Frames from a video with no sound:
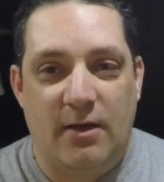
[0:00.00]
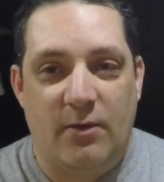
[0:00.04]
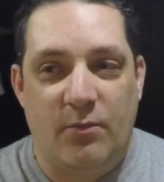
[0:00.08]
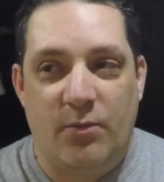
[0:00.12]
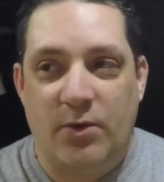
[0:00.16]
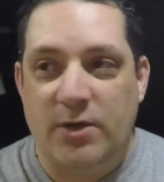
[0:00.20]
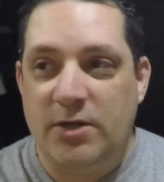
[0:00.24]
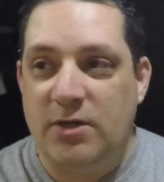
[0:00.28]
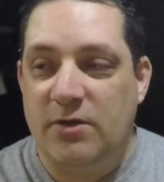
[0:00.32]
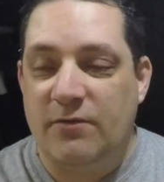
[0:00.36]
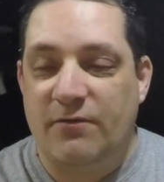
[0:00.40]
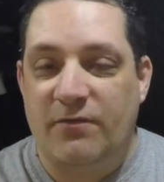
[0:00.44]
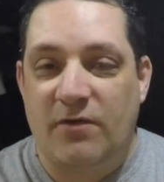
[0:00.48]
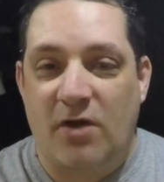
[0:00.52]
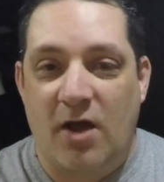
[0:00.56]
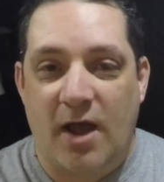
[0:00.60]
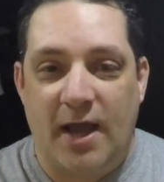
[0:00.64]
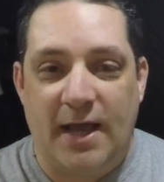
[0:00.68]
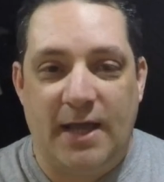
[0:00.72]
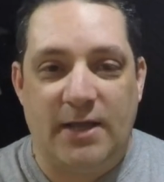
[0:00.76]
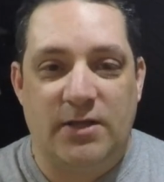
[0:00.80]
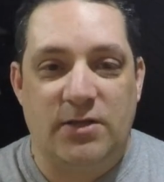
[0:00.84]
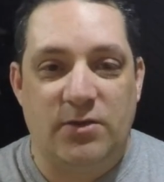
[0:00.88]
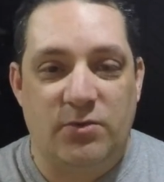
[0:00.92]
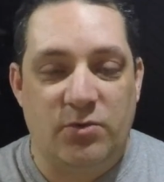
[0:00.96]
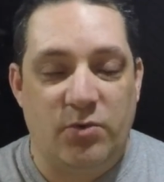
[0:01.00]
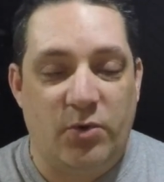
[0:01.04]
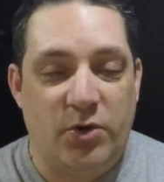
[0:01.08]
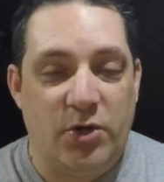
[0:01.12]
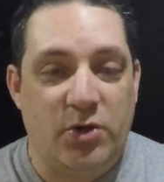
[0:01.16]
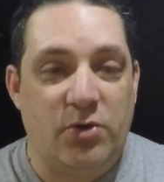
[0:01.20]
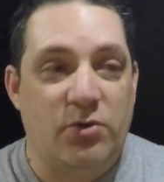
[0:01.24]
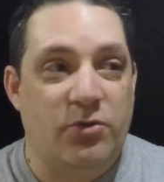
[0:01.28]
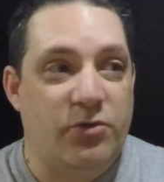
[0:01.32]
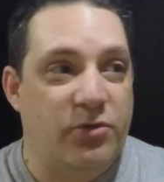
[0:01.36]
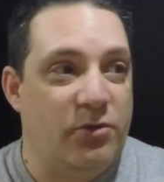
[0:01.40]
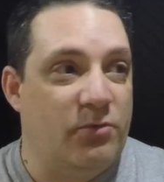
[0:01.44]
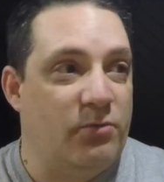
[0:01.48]
when you fly it, what
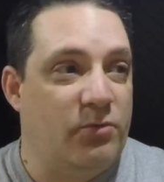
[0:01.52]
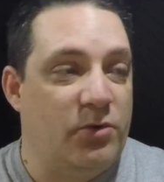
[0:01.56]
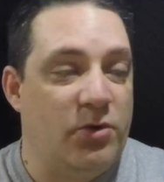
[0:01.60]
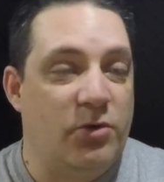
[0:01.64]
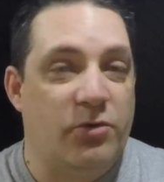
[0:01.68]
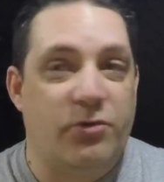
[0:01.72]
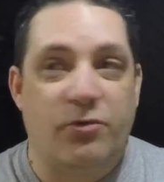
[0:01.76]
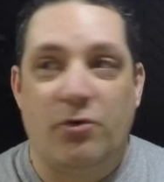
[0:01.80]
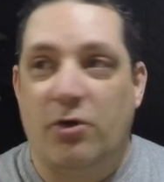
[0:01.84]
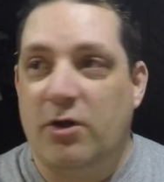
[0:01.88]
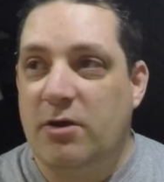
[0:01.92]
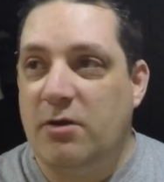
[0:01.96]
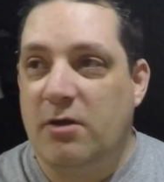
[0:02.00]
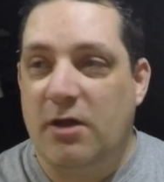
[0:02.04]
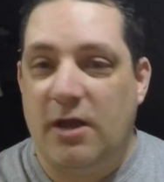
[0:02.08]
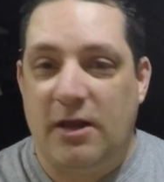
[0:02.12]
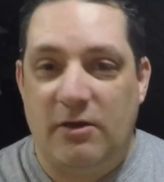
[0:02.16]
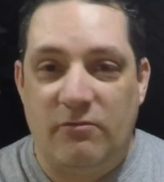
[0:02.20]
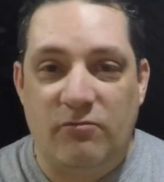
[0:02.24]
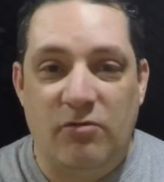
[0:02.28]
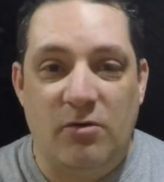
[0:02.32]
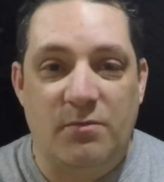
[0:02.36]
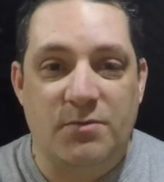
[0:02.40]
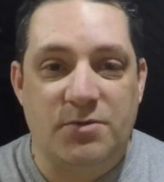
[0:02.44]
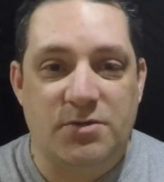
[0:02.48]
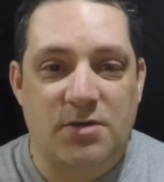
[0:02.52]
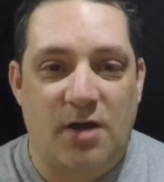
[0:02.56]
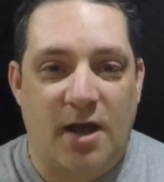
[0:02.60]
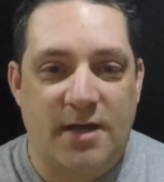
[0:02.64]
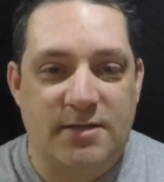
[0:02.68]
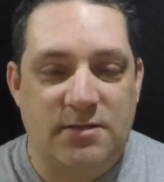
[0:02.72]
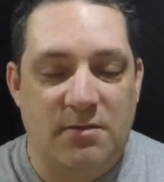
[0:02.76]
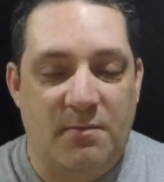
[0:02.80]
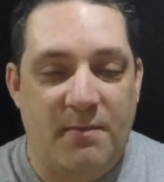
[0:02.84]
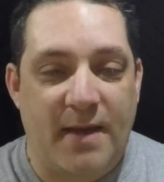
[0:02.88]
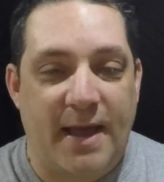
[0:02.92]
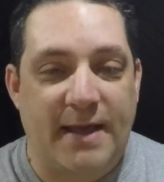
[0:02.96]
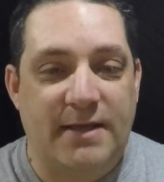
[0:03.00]
you thought in a room
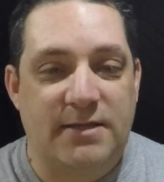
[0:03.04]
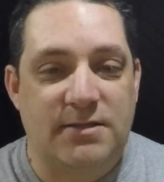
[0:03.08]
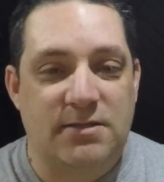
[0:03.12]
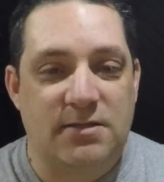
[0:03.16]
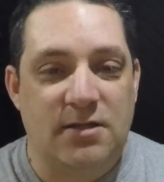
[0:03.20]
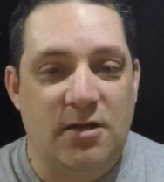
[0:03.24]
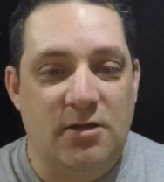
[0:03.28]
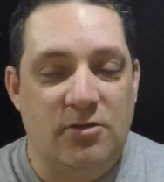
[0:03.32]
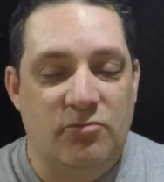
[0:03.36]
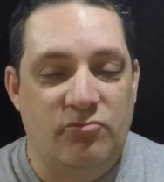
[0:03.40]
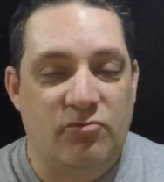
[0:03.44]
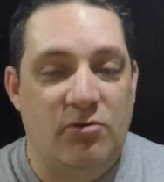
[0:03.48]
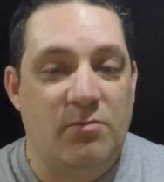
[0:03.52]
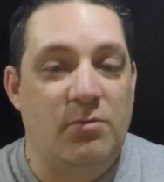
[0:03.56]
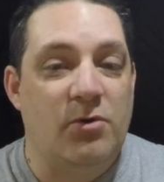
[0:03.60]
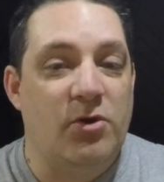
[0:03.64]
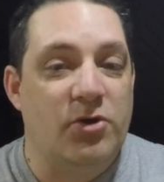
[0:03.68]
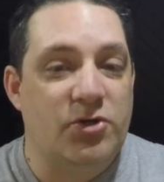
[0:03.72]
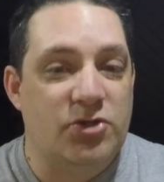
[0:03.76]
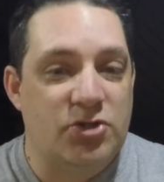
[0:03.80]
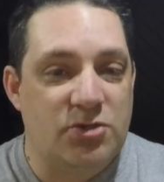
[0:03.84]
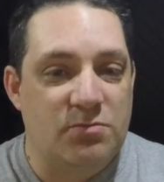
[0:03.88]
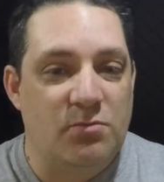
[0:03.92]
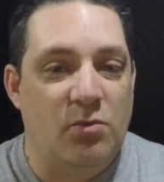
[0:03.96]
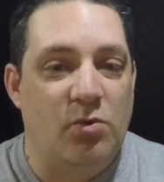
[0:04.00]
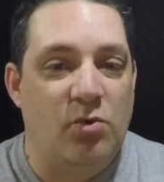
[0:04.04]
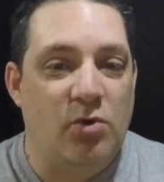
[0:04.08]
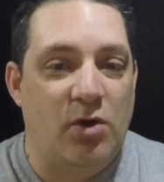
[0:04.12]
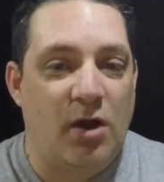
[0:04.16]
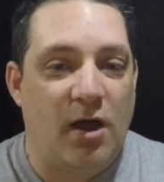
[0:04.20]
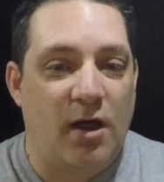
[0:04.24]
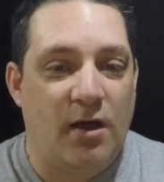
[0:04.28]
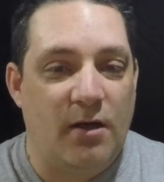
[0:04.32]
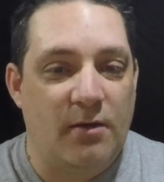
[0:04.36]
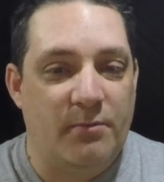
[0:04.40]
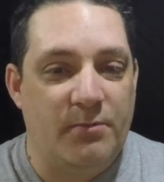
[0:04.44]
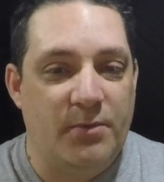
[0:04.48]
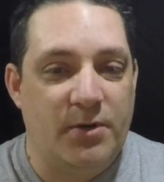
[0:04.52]
size, it makes room look
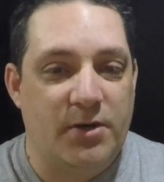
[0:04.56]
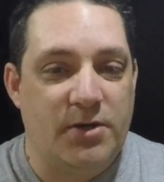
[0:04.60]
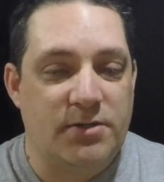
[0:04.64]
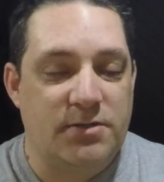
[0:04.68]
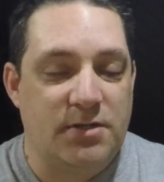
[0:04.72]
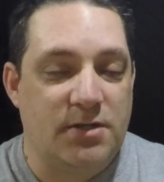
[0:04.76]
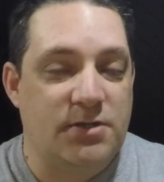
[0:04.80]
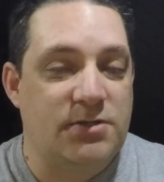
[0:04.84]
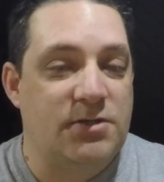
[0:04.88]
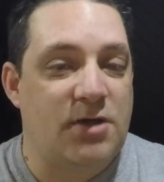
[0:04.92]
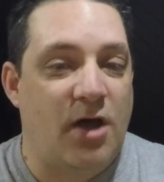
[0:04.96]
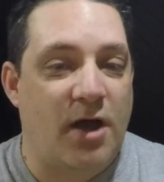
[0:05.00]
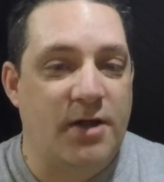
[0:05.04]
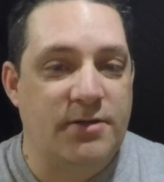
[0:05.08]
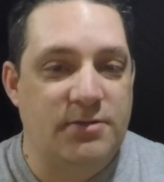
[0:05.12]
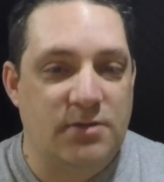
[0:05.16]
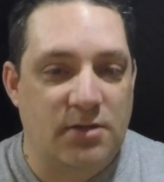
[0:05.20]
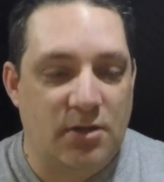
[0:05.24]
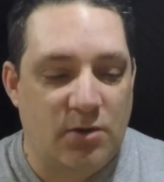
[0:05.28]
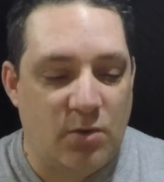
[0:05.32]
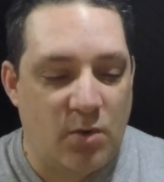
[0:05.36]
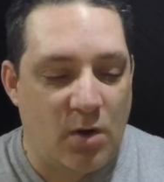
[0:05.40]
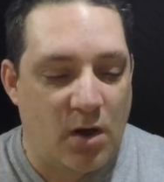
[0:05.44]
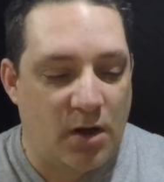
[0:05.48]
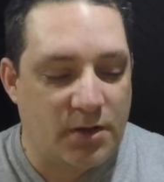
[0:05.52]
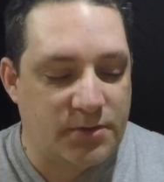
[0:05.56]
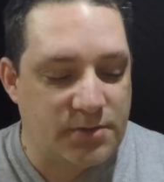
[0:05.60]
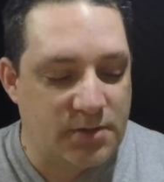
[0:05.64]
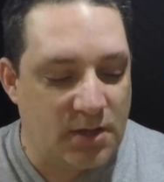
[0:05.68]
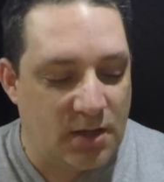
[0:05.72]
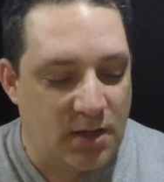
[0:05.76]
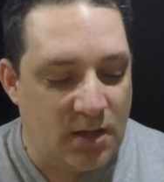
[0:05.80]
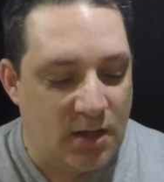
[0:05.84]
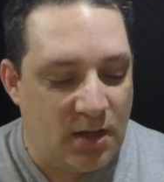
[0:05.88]
smaller because of the size of the quad.